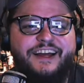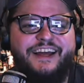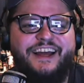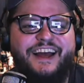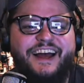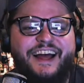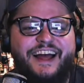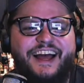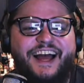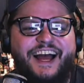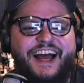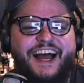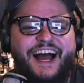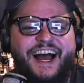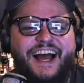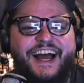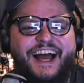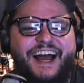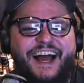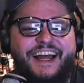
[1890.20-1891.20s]
Yeah.
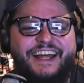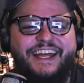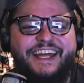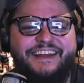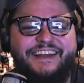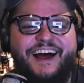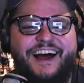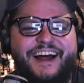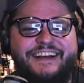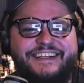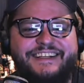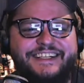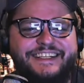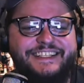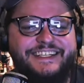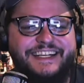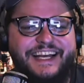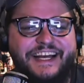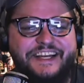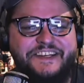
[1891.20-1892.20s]
Elon
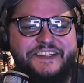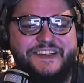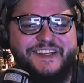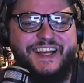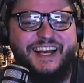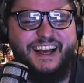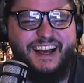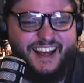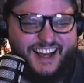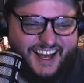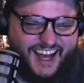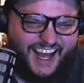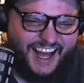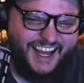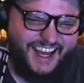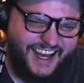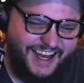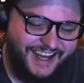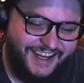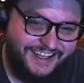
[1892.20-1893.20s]
just says
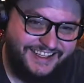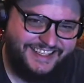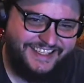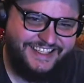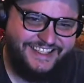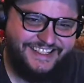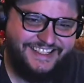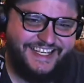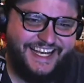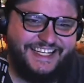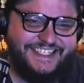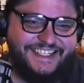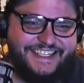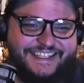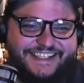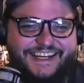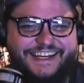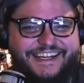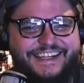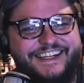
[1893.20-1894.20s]

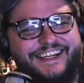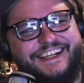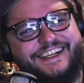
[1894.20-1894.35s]
Tesla.